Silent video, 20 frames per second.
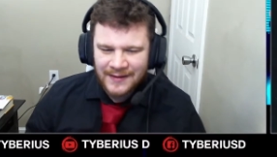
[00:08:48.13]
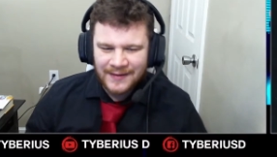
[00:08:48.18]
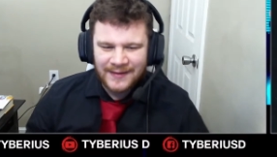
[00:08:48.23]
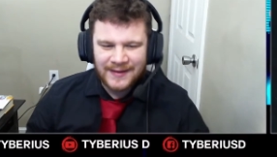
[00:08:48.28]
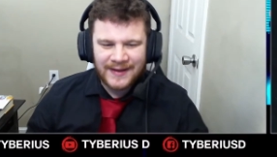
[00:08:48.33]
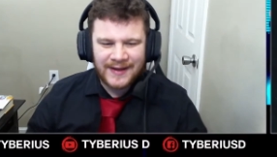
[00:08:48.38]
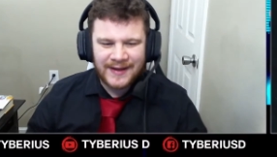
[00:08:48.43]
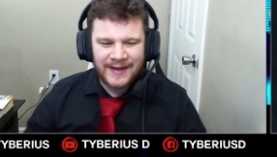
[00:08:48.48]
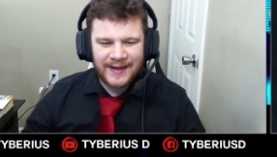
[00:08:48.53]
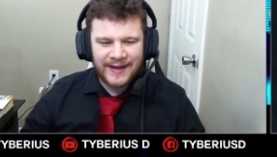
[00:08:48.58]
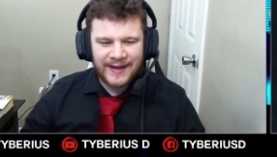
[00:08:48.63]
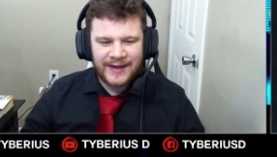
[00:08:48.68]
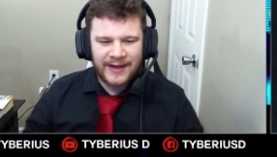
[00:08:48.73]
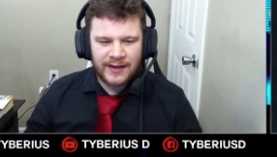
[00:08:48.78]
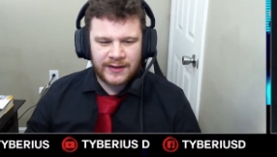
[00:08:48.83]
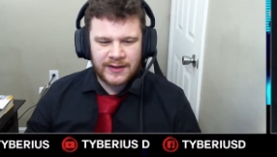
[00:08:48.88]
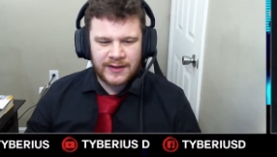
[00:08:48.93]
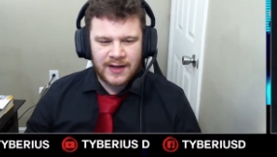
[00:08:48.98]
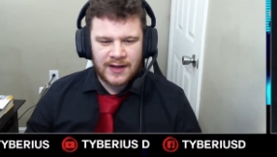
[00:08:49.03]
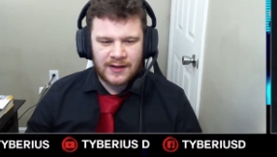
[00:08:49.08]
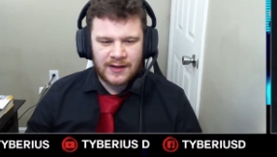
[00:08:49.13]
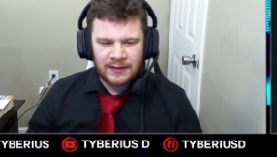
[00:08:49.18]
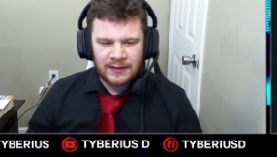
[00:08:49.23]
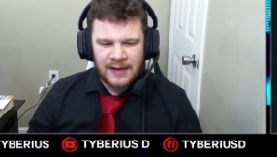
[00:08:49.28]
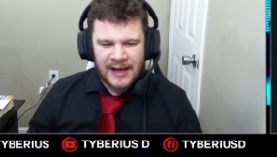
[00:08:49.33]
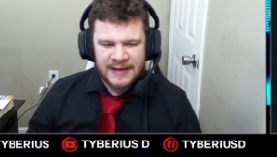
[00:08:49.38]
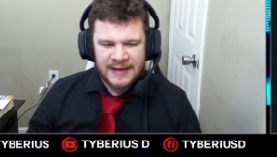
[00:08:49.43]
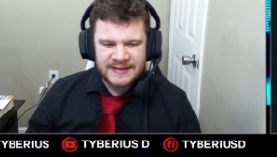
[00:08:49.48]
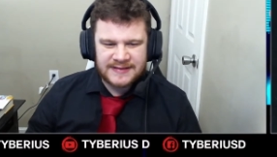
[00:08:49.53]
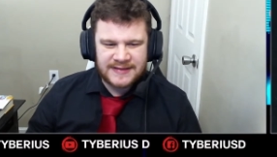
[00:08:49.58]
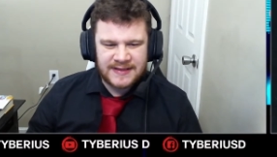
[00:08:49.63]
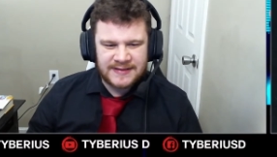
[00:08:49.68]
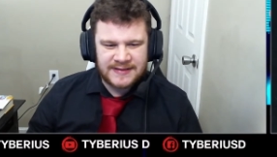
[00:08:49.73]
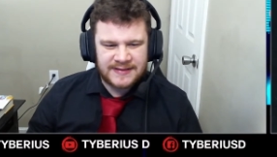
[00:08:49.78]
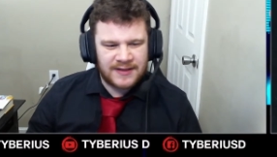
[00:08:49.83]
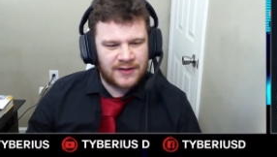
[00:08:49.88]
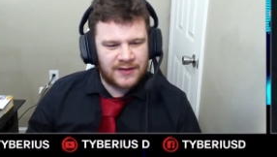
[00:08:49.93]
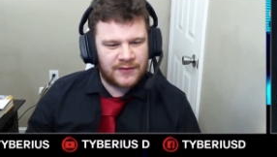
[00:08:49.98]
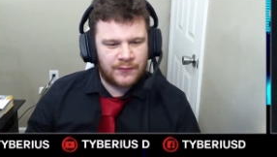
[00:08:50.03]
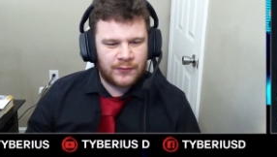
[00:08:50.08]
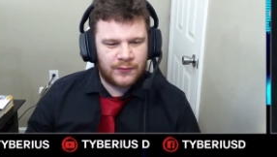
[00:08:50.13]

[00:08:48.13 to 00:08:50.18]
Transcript: It kind of lacks detail.